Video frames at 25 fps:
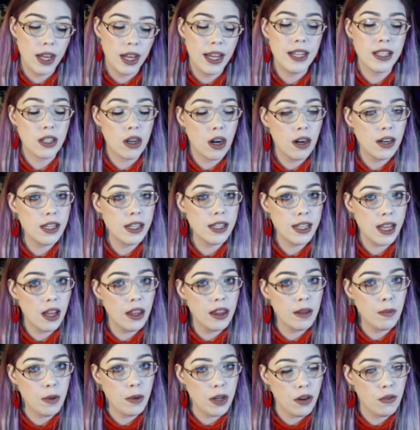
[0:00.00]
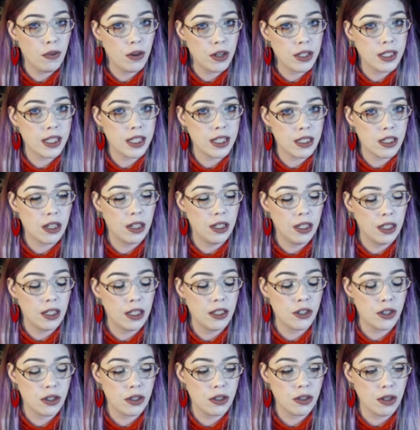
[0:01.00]
and it's hard to tell them when you first get started
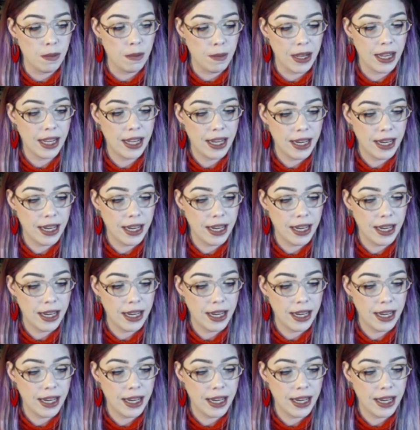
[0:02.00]
on streaming.